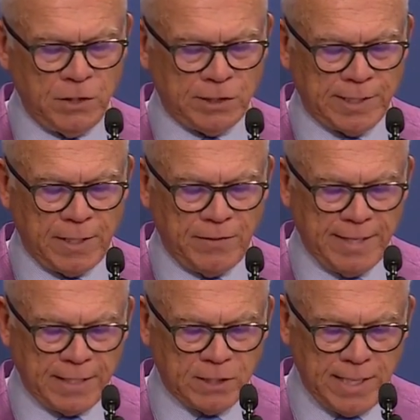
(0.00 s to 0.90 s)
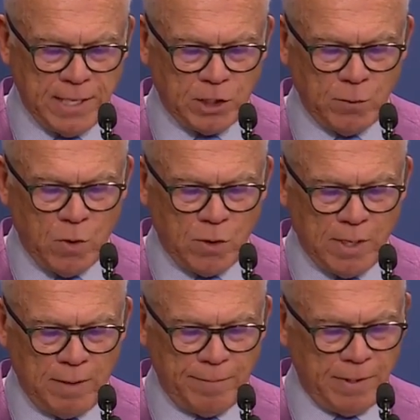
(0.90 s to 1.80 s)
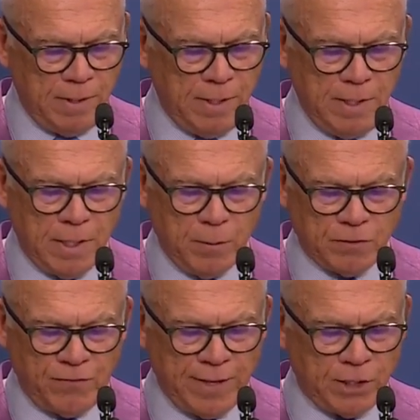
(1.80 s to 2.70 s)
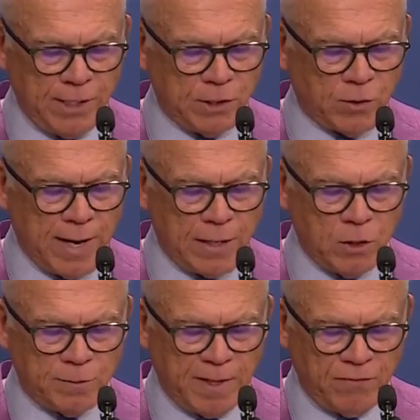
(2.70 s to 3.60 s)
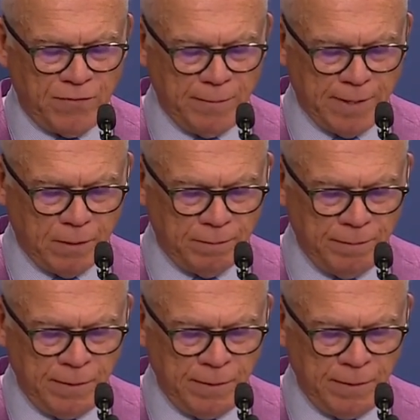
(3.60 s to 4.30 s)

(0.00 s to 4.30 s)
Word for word: She stated the next day she woke up and was fed cheese crackers by the female.